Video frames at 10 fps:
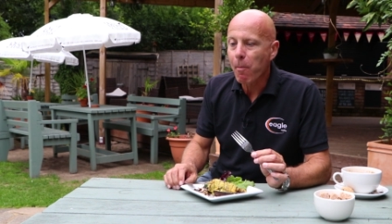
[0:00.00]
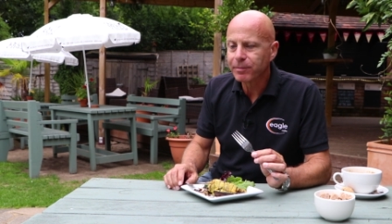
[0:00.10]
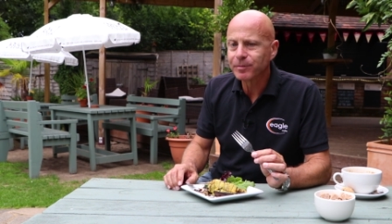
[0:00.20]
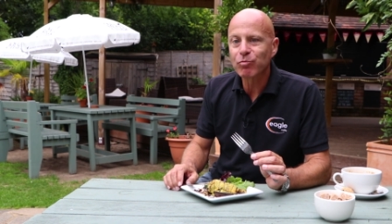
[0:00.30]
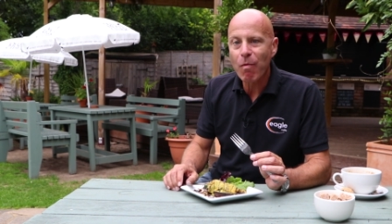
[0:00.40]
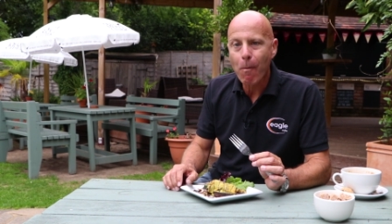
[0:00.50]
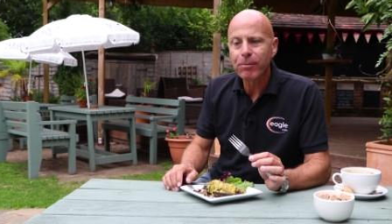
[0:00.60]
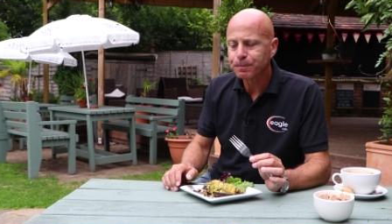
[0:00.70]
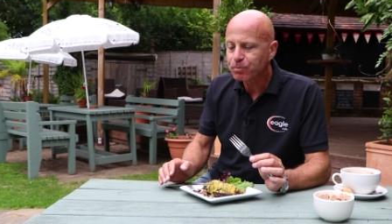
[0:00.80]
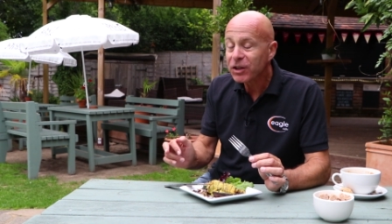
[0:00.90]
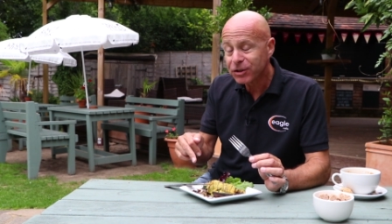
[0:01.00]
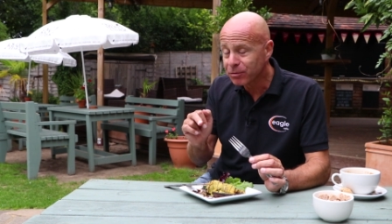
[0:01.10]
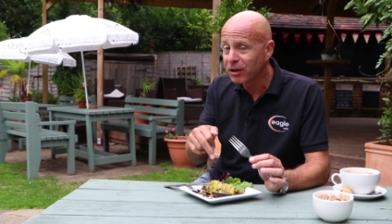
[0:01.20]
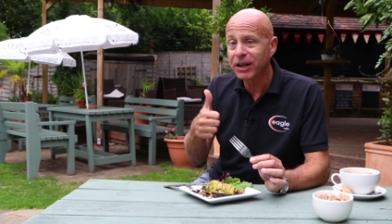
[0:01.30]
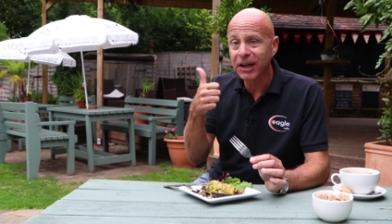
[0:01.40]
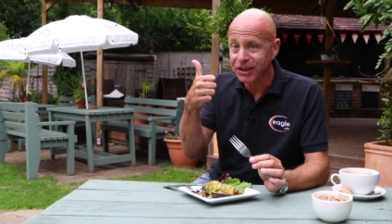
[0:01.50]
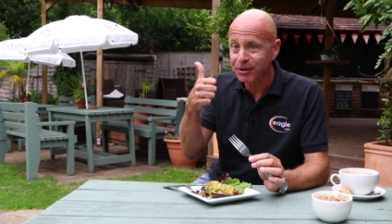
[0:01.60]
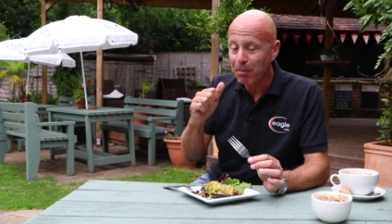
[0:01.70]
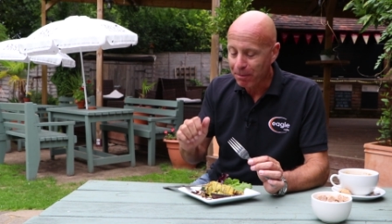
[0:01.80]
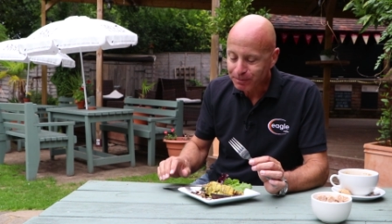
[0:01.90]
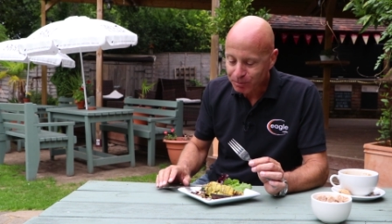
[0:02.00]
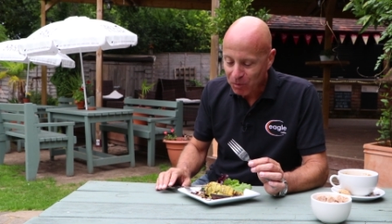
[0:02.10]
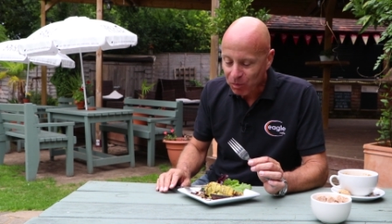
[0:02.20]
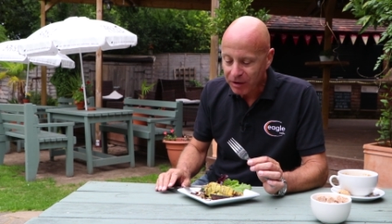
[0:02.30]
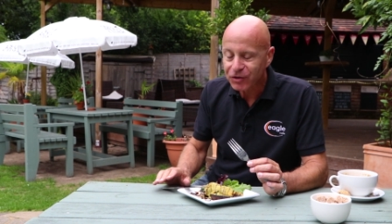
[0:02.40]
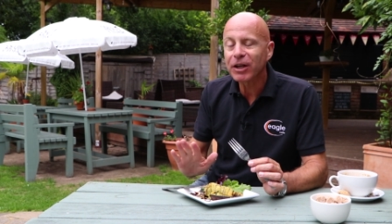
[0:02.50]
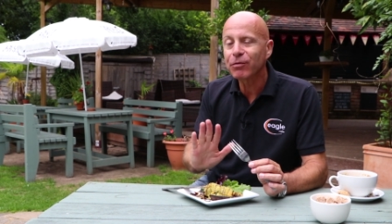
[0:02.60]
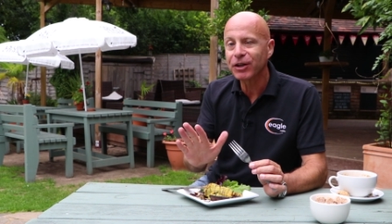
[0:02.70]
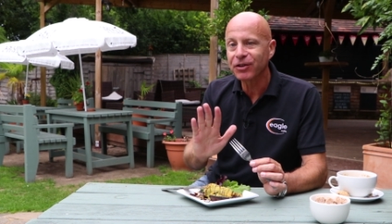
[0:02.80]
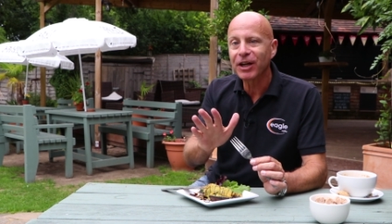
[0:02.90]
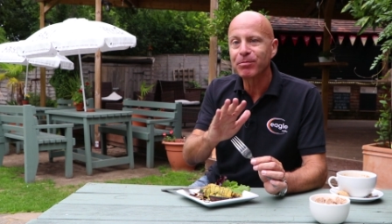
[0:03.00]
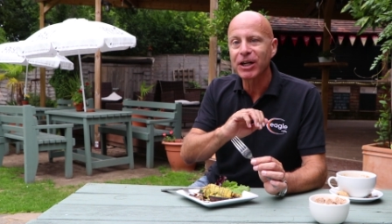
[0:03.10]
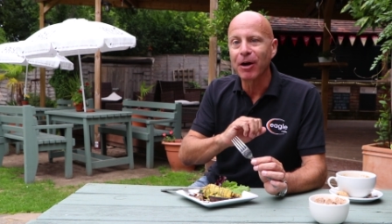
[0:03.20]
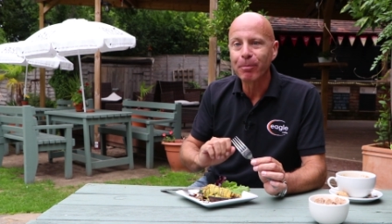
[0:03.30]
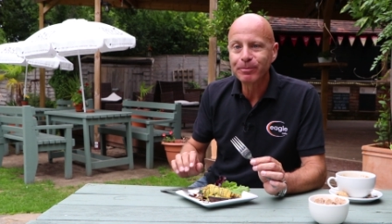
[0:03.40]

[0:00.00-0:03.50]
mm, this is very nice. Definitely a thumbs up.